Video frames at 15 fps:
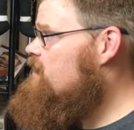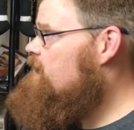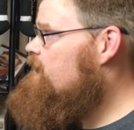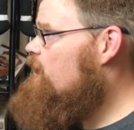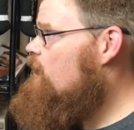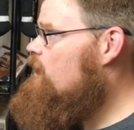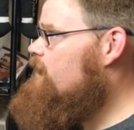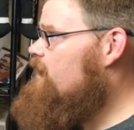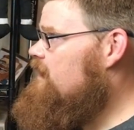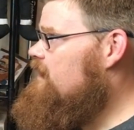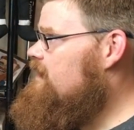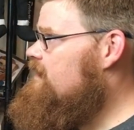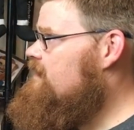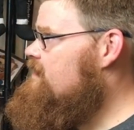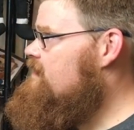and
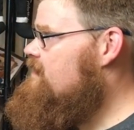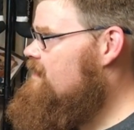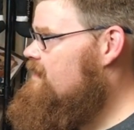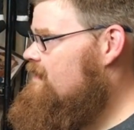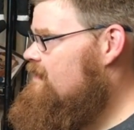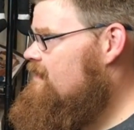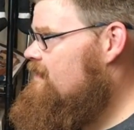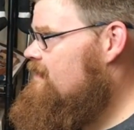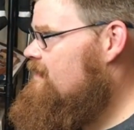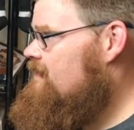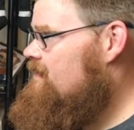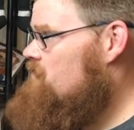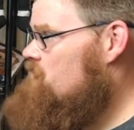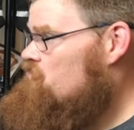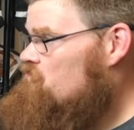formulas.
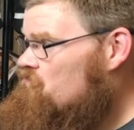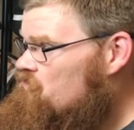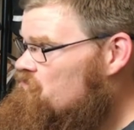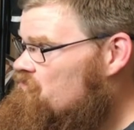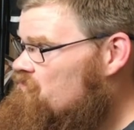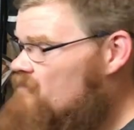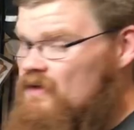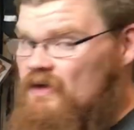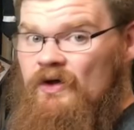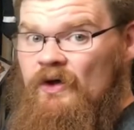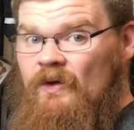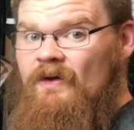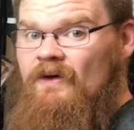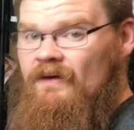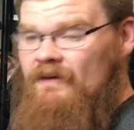
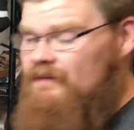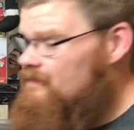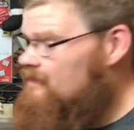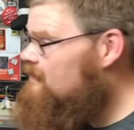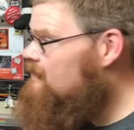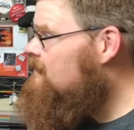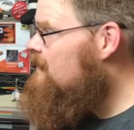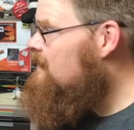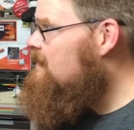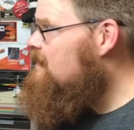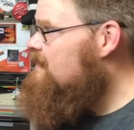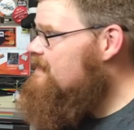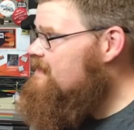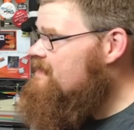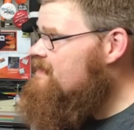Cool.
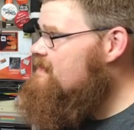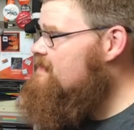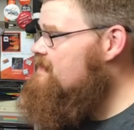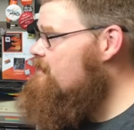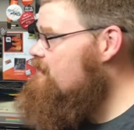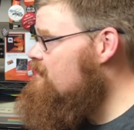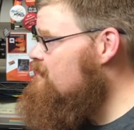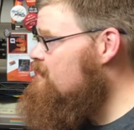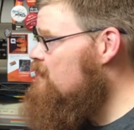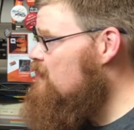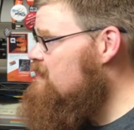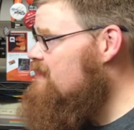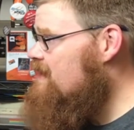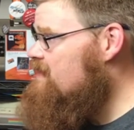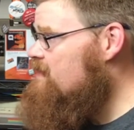This is
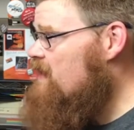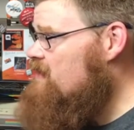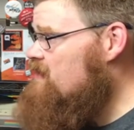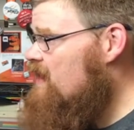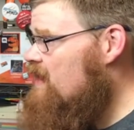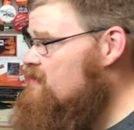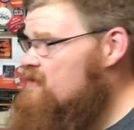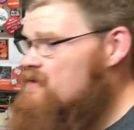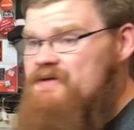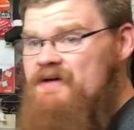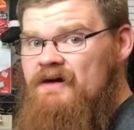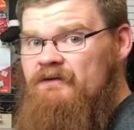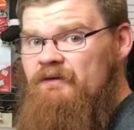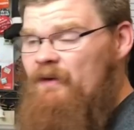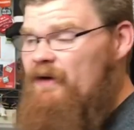looks like some educational
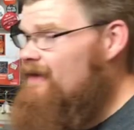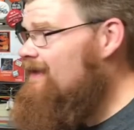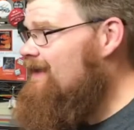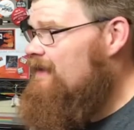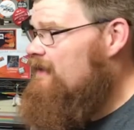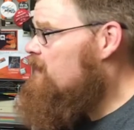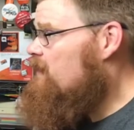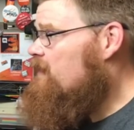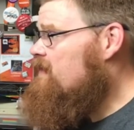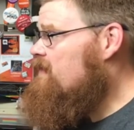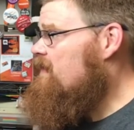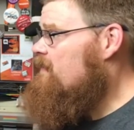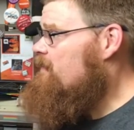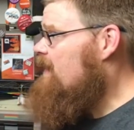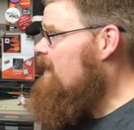software. I don't know
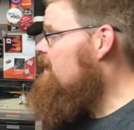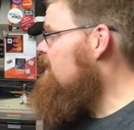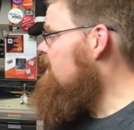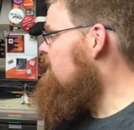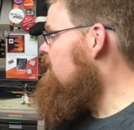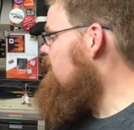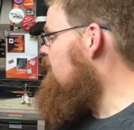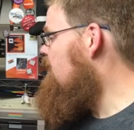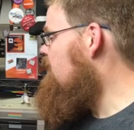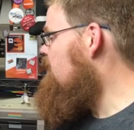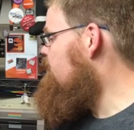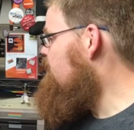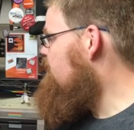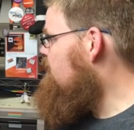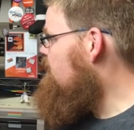anything about it.
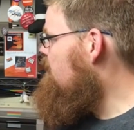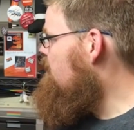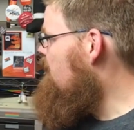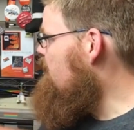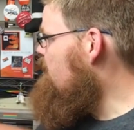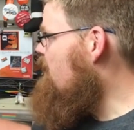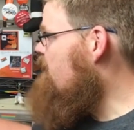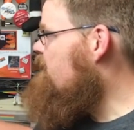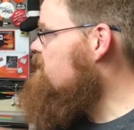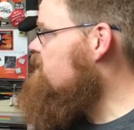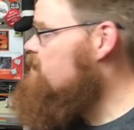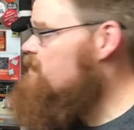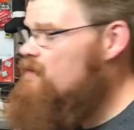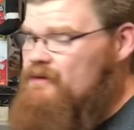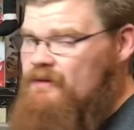My reference
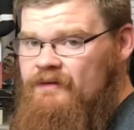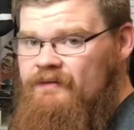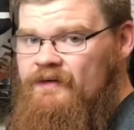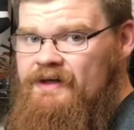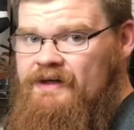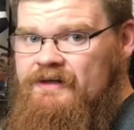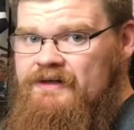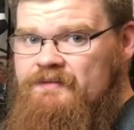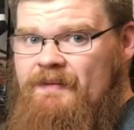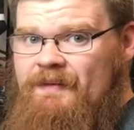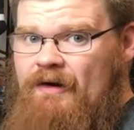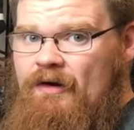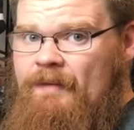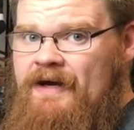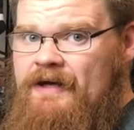computer over here is my
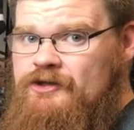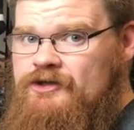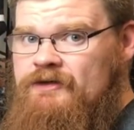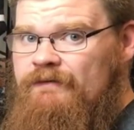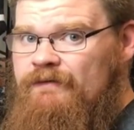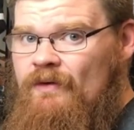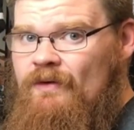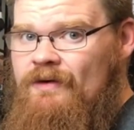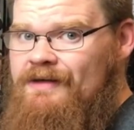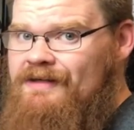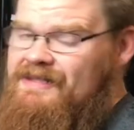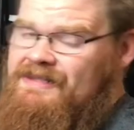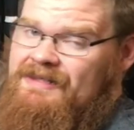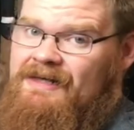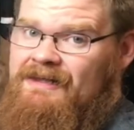PowerMac G4, and
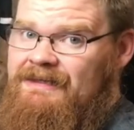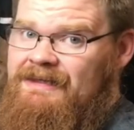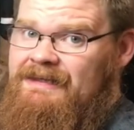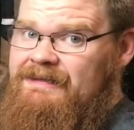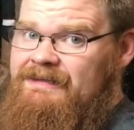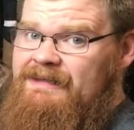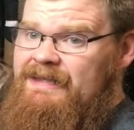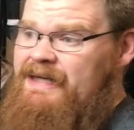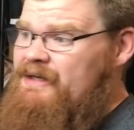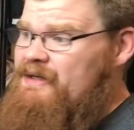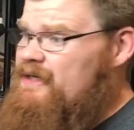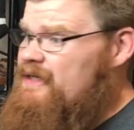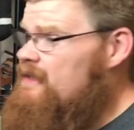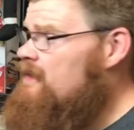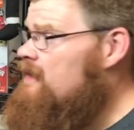it's not connected to the
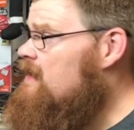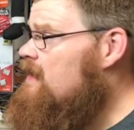internet.